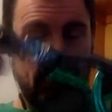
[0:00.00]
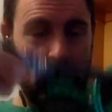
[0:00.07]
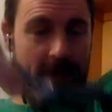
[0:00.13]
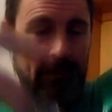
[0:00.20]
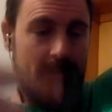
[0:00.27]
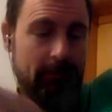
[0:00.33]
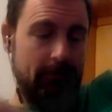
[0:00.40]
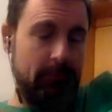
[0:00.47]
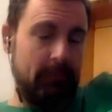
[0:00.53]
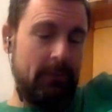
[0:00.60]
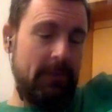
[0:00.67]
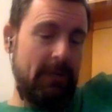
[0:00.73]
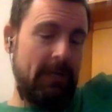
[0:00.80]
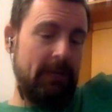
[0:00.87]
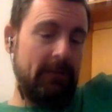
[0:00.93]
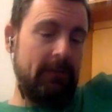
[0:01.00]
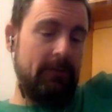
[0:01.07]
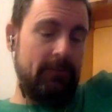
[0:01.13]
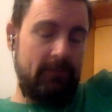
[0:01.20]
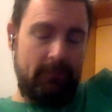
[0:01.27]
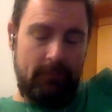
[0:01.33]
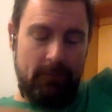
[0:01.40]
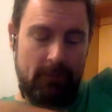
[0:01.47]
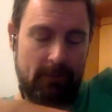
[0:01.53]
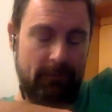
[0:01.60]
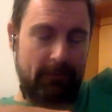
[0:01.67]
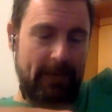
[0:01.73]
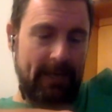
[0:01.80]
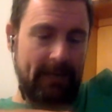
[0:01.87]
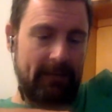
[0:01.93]
and the
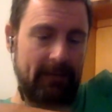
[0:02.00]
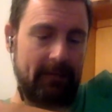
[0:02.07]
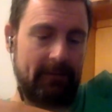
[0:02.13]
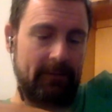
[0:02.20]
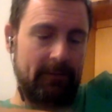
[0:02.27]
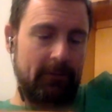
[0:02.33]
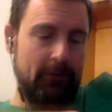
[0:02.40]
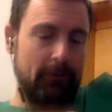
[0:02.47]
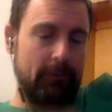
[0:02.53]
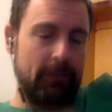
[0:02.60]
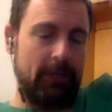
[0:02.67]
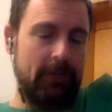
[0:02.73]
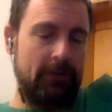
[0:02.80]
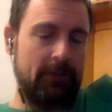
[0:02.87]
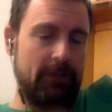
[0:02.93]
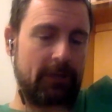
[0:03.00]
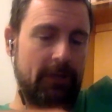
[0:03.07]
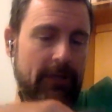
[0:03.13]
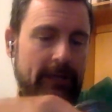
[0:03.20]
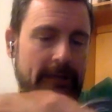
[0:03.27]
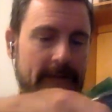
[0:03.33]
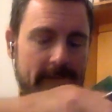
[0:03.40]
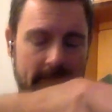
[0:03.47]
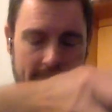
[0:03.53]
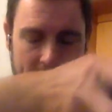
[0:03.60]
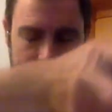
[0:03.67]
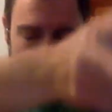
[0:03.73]
fact that it's a termination connector.